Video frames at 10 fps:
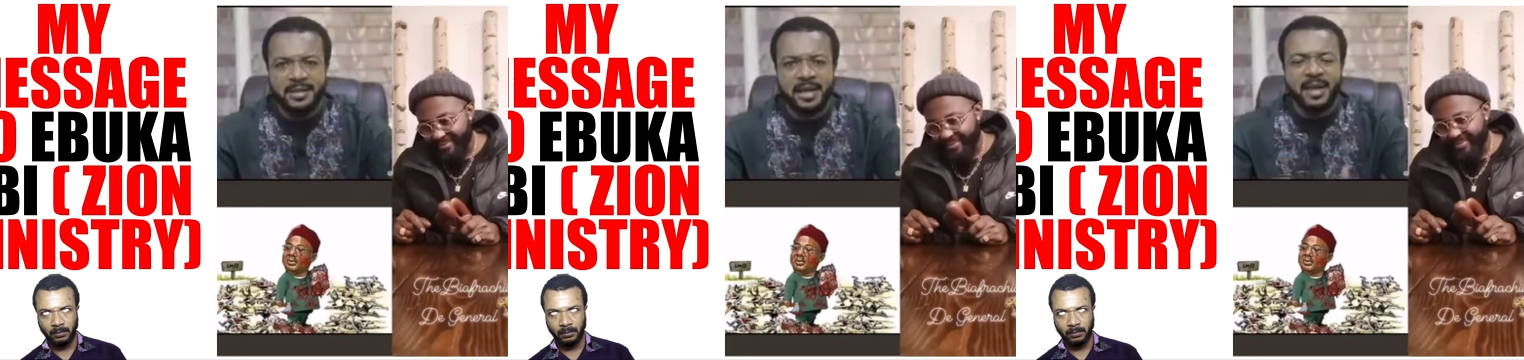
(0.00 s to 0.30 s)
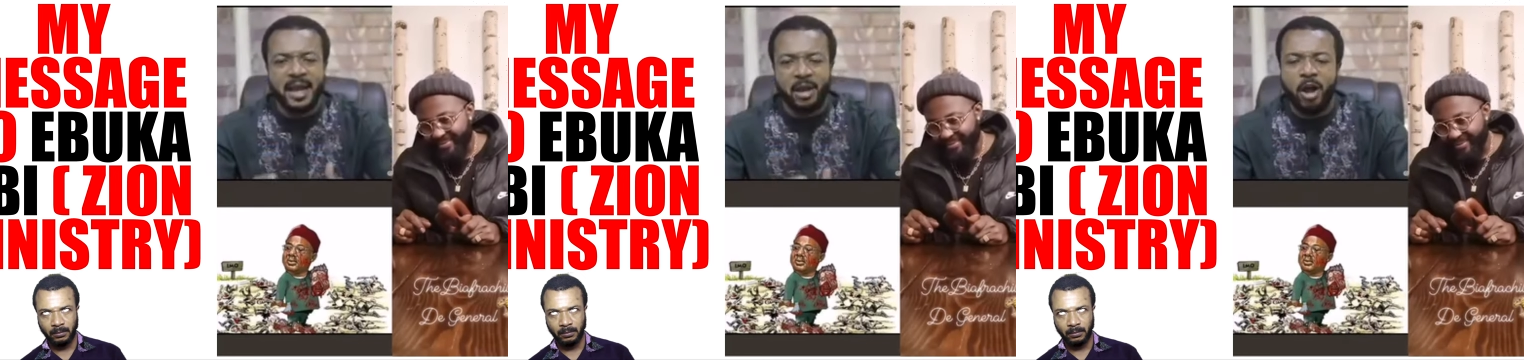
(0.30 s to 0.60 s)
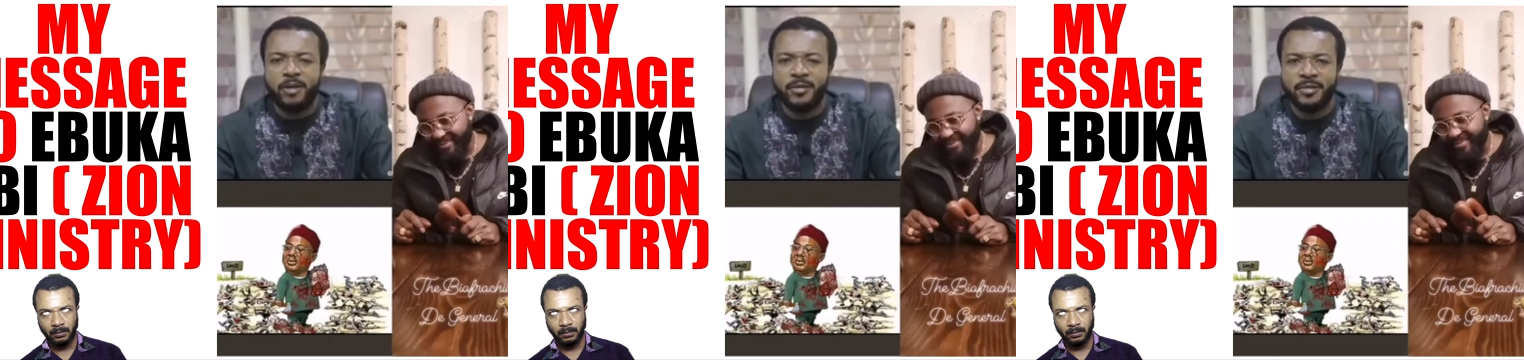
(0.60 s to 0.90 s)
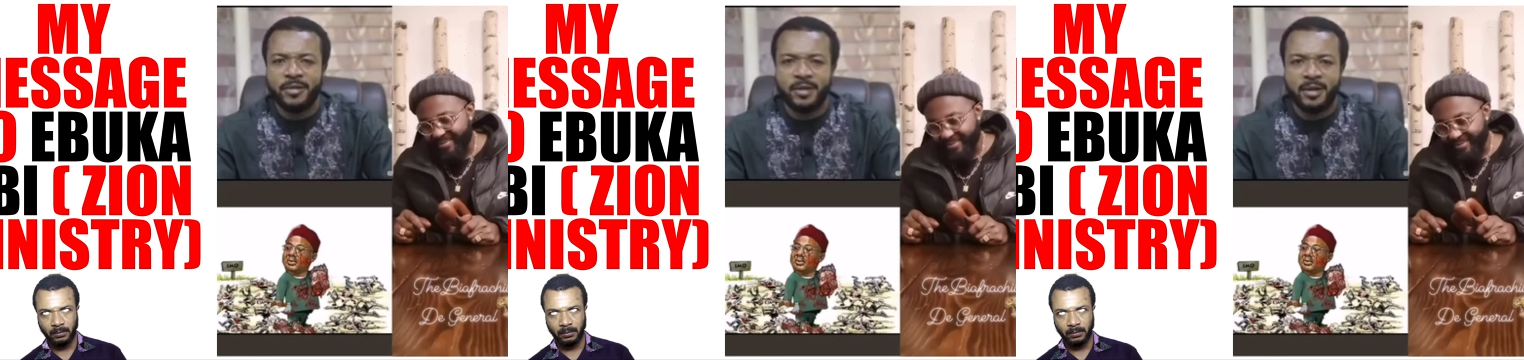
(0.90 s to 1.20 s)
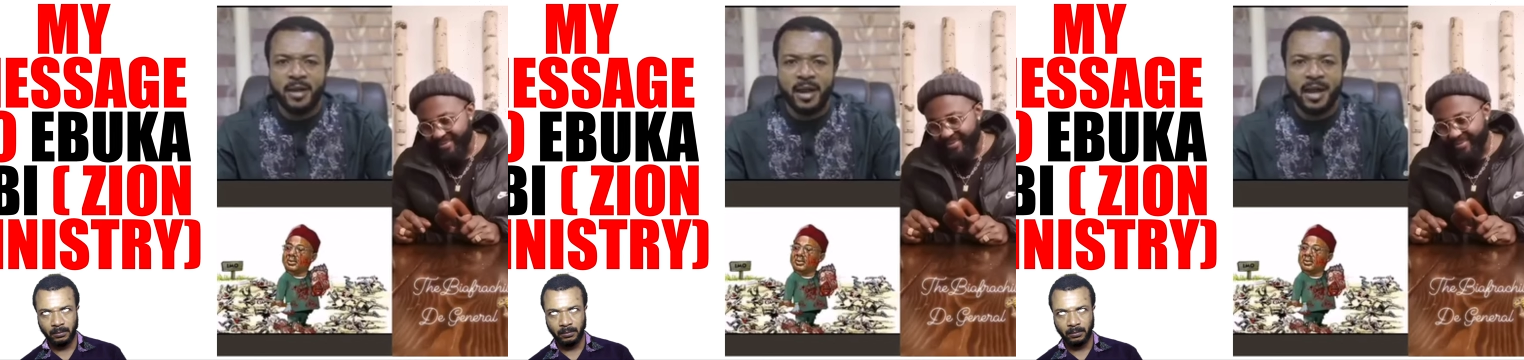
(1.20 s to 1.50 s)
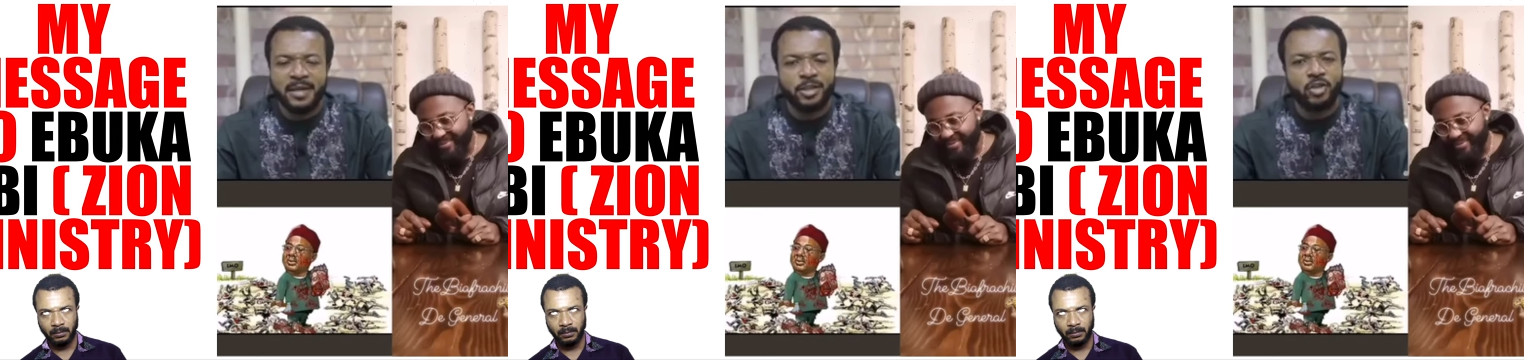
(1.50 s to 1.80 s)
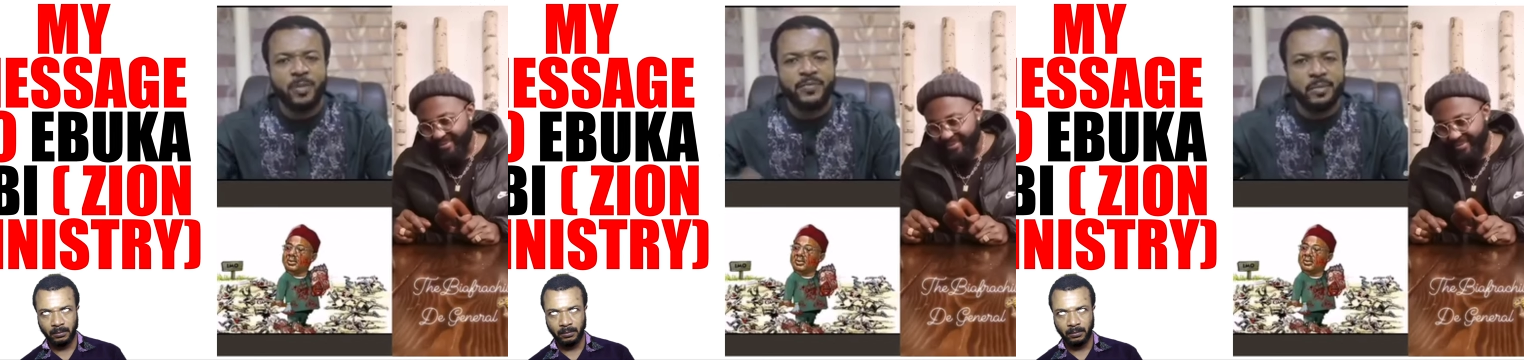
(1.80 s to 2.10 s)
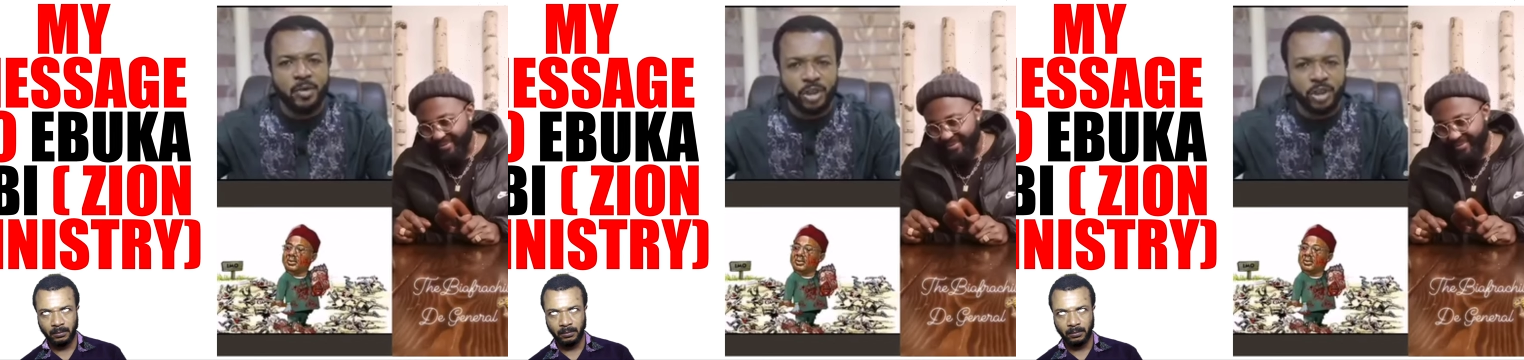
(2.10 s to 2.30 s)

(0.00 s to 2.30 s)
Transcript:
Speaker 1: dialogue, and they stopped demolition